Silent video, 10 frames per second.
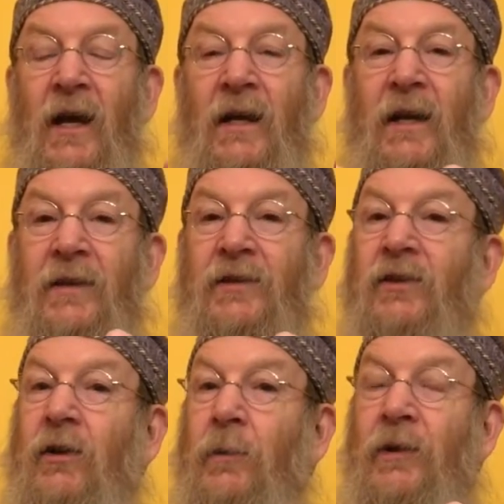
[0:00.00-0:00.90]
Now this is
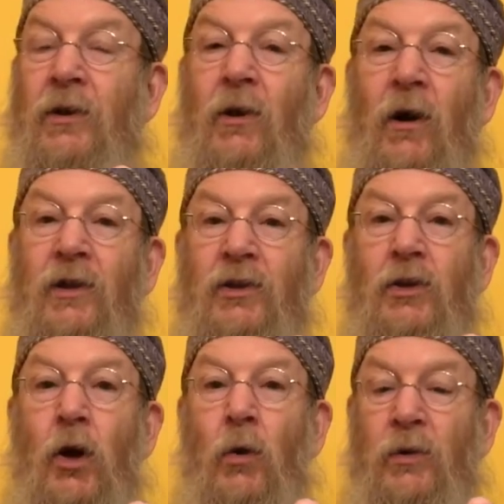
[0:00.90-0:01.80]
going to be the dog's
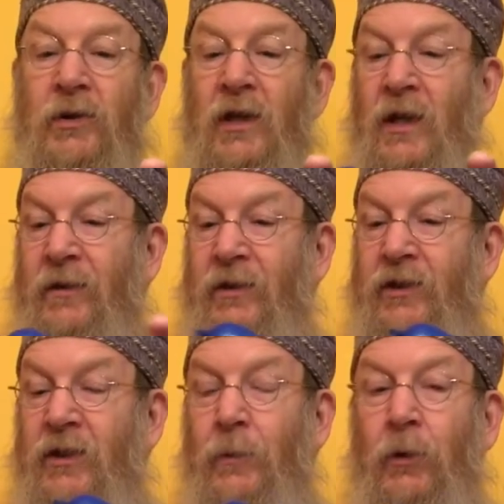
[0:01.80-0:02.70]
nose. This is
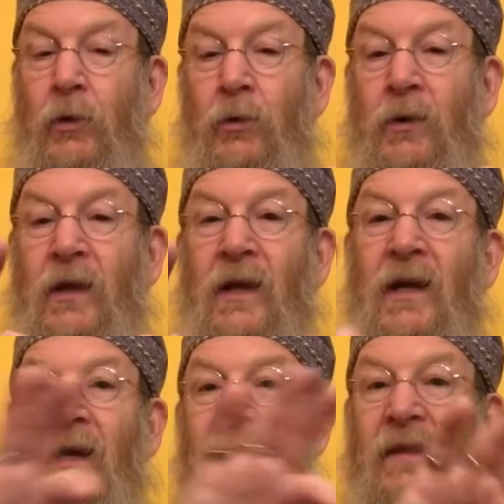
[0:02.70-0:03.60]
the balloon,
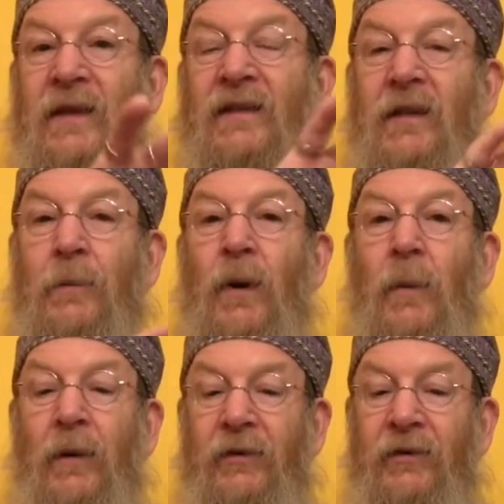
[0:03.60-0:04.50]
these are the
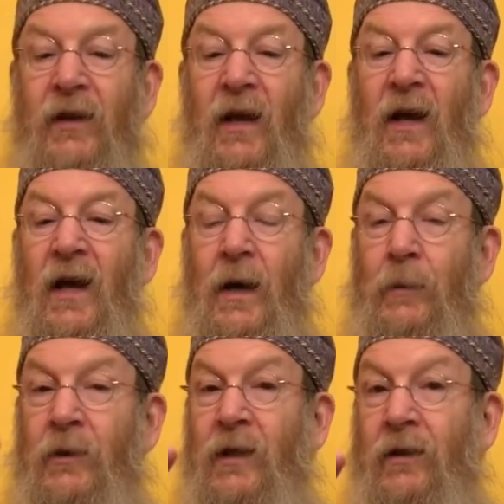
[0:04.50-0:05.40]
bubbles. I'm
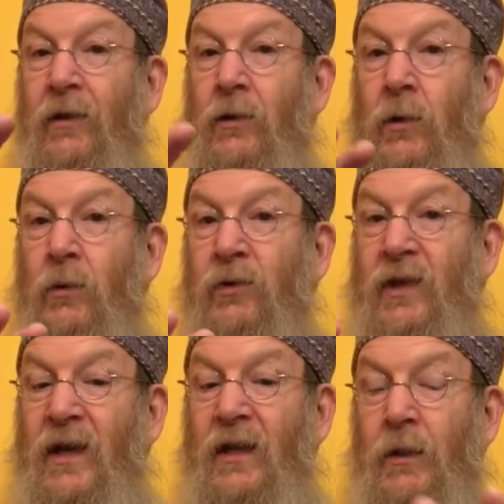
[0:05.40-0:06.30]
going to take the nose
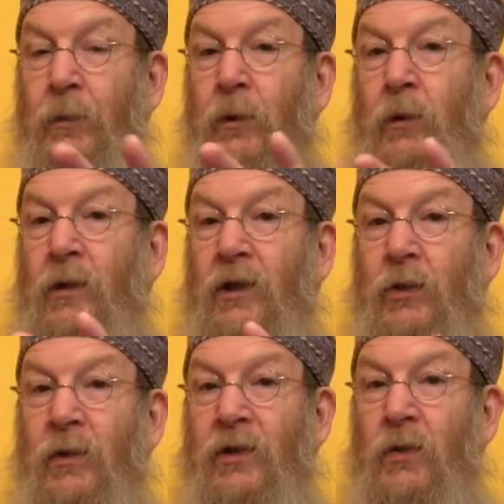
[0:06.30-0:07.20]
and the balloon and
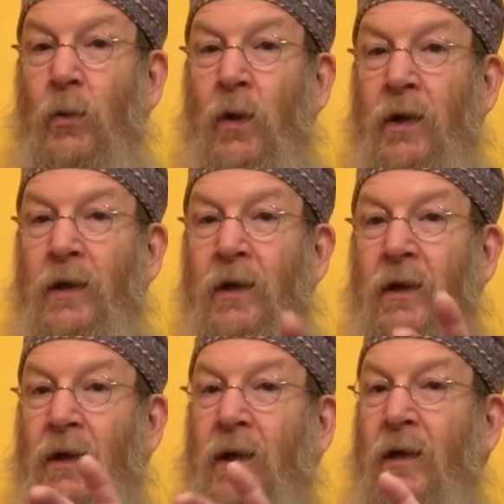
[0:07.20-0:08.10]
twist 1,
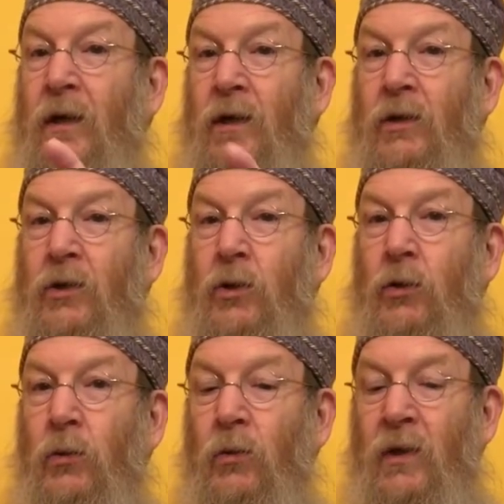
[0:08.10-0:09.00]

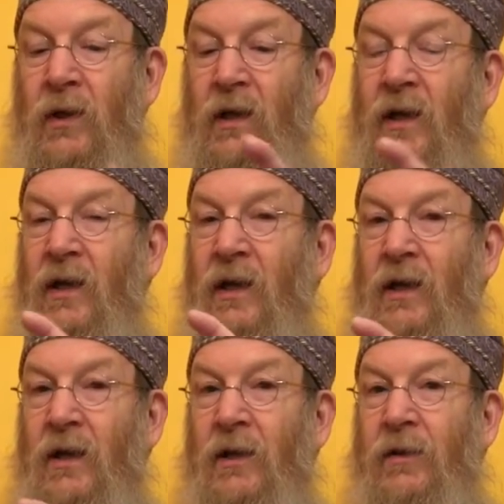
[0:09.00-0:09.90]
2,
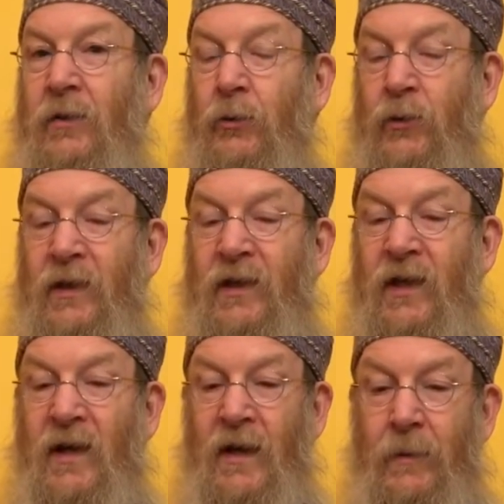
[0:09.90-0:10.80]
3
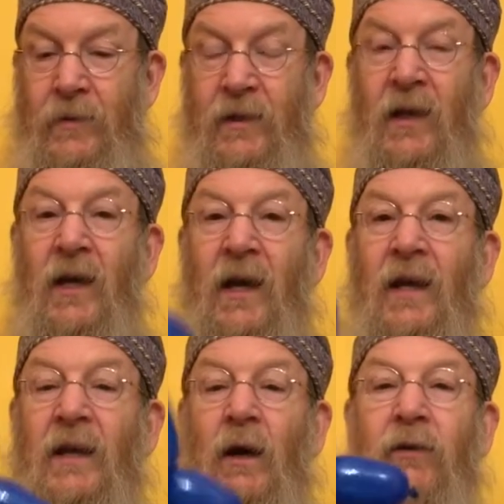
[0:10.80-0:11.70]
times. And
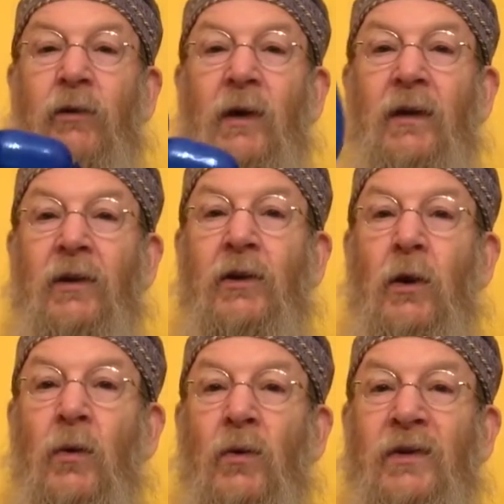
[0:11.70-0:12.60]
now I've created the
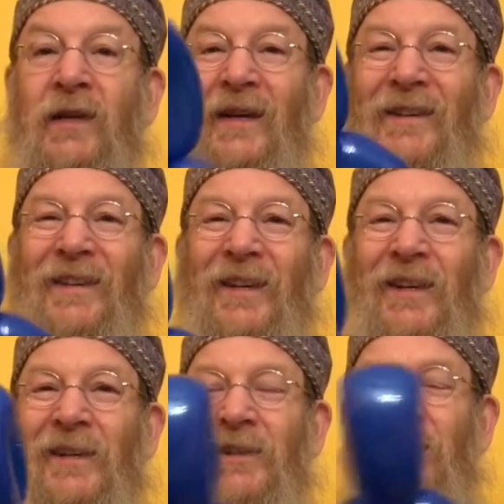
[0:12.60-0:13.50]
nose and the
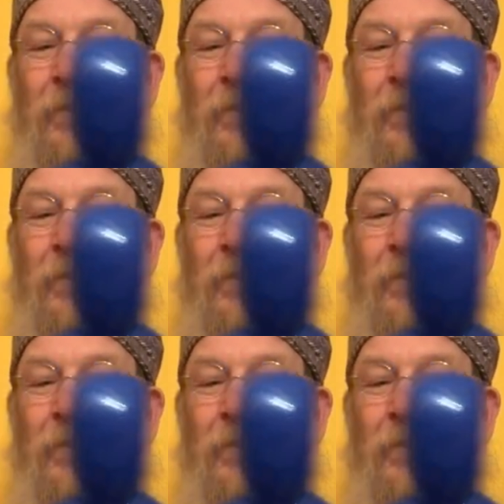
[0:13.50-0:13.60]
ears.